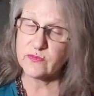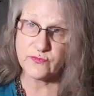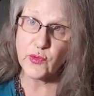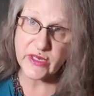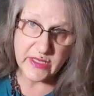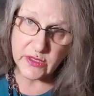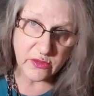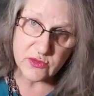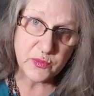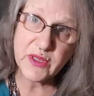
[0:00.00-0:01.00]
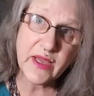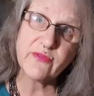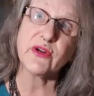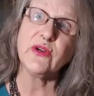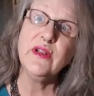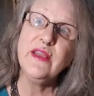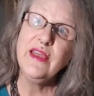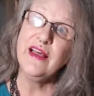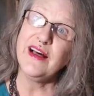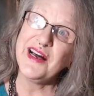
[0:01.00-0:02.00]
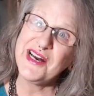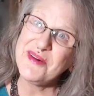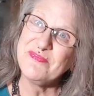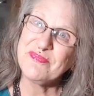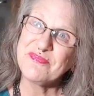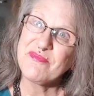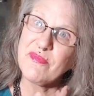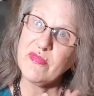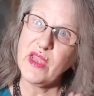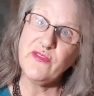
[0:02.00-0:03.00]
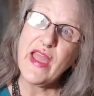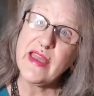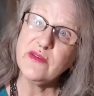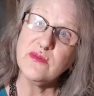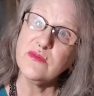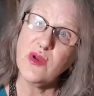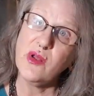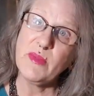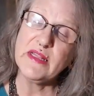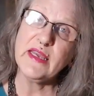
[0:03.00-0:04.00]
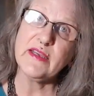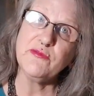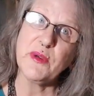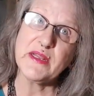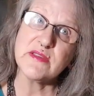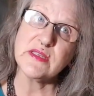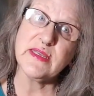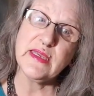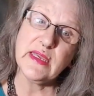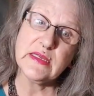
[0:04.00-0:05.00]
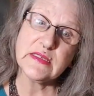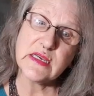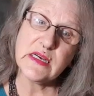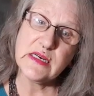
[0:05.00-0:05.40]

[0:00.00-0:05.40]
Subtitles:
40 years, whatever. I've had all my life practically, and